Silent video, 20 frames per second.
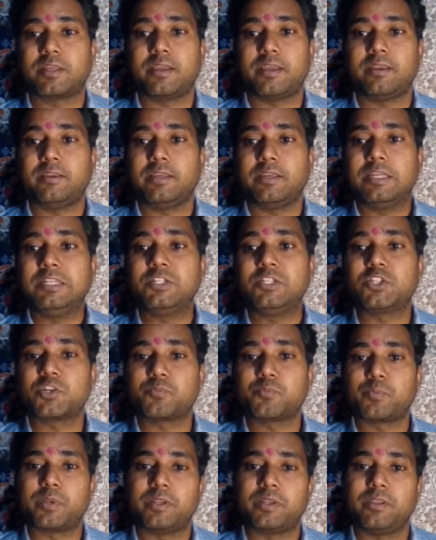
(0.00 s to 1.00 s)
They
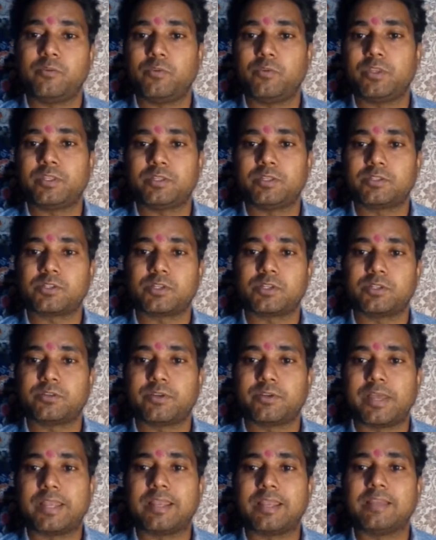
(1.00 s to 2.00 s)
interplay with each
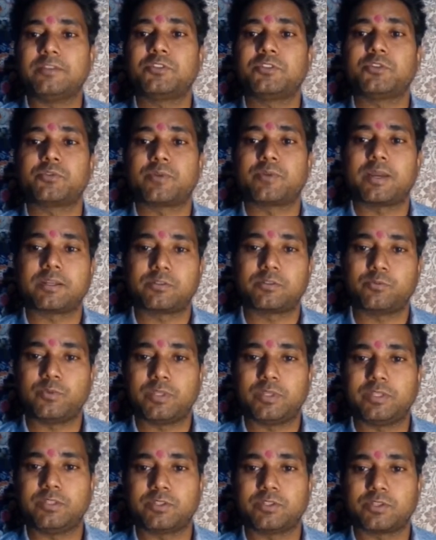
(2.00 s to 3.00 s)
other and interact
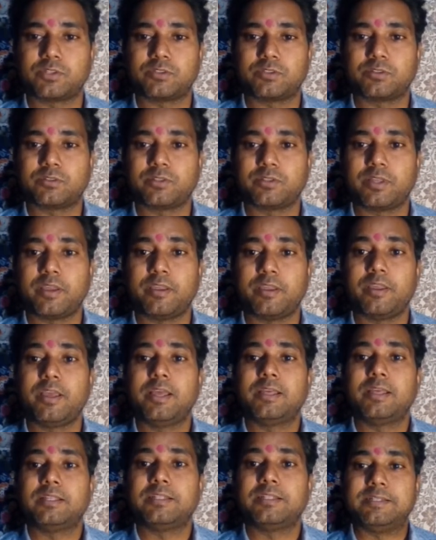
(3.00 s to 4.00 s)
with each other. They
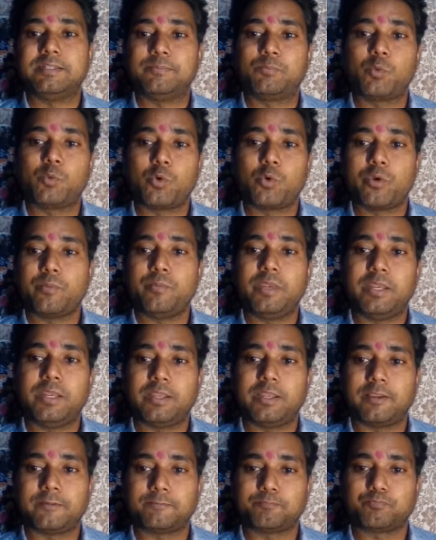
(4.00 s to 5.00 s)
deploy
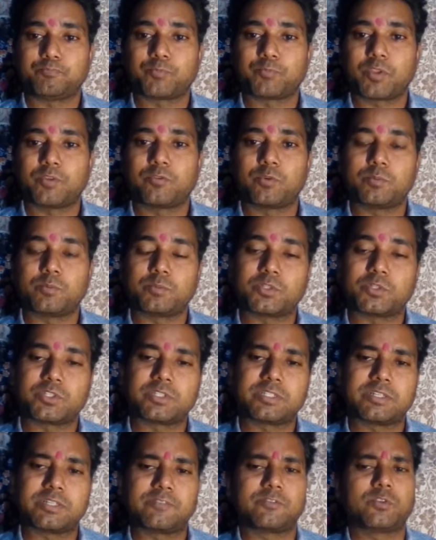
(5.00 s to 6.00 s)
meaning from
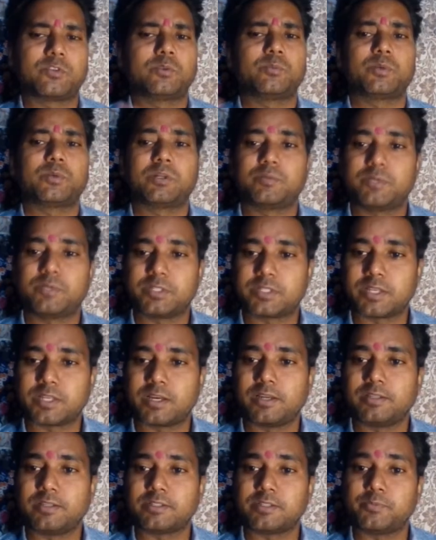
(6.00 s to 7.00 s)
several verbal
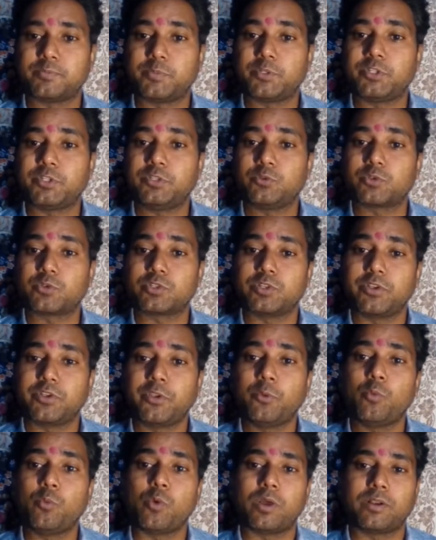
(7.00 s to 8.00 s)
signs and produce a
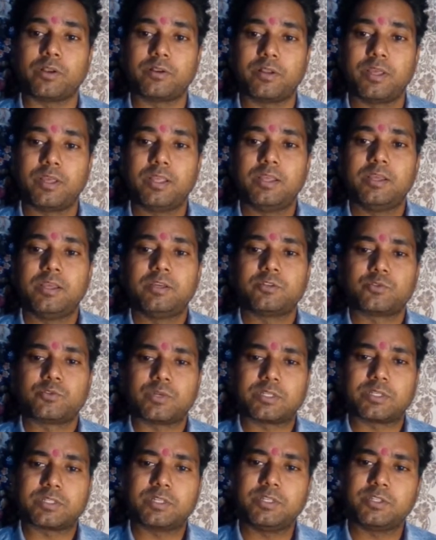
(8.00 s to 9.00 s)
new one.
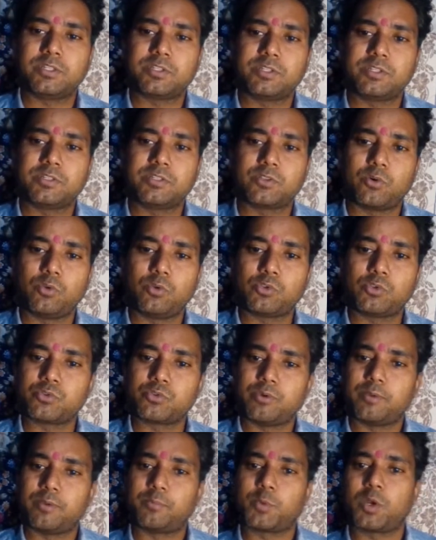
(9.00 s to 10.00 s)
Translation is
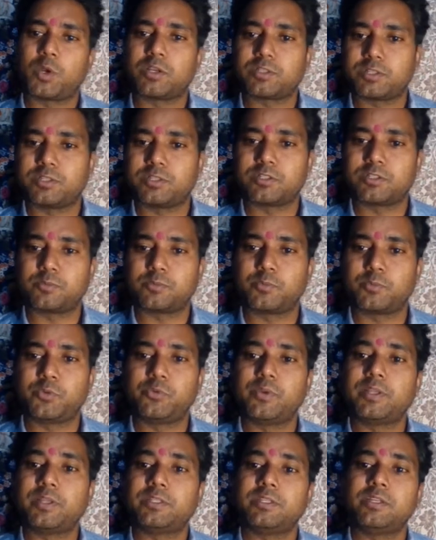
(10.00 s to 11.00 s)
also a process of
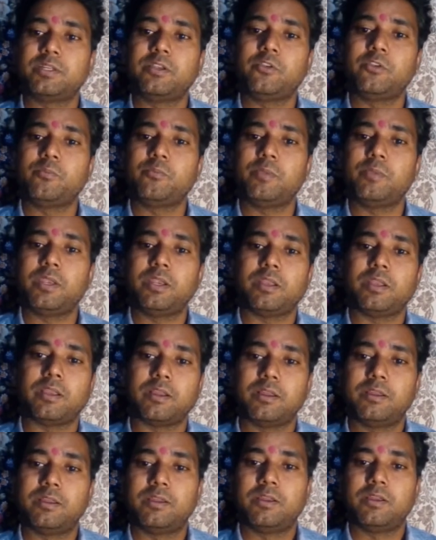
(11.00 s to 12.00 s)
creating new
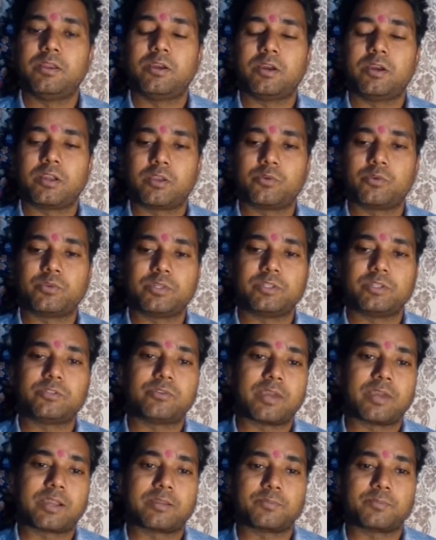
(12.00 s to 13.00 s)
meaning, according to
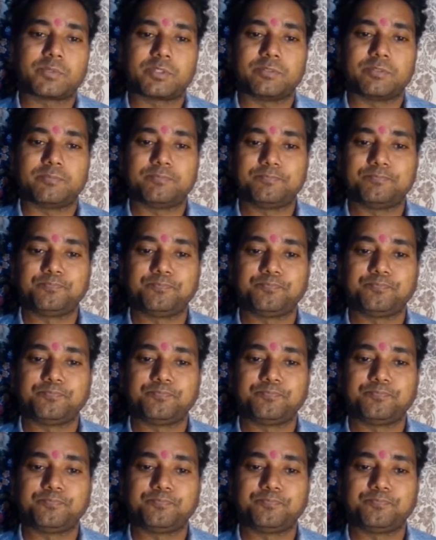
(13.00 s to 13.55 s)
Jakobson.